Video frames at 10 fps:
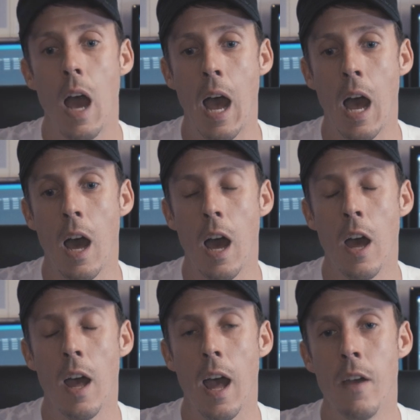
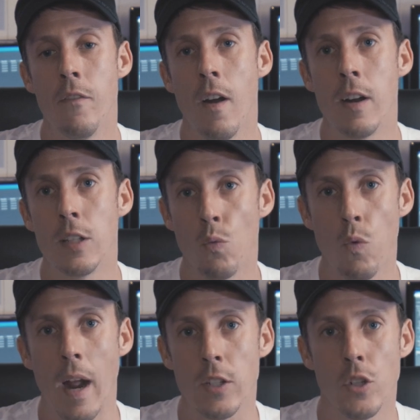a very
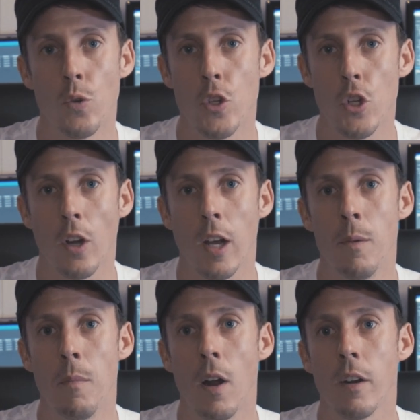directional
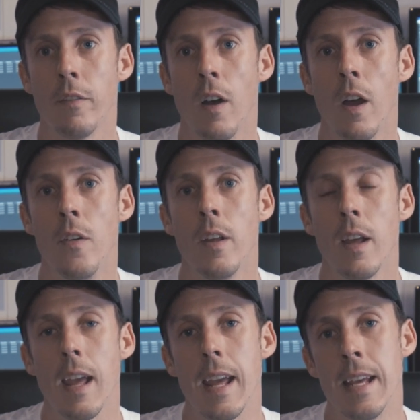shotgun microphone
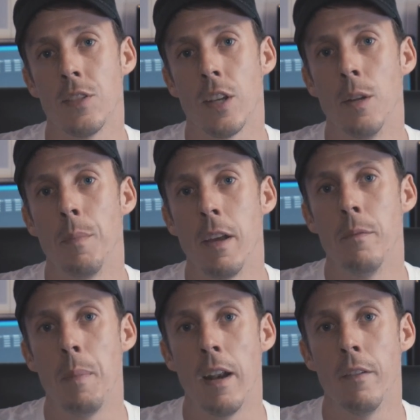is going to be a
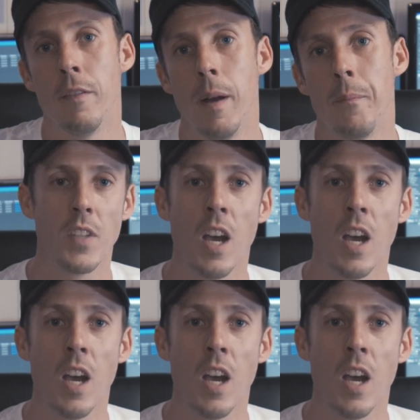benefit.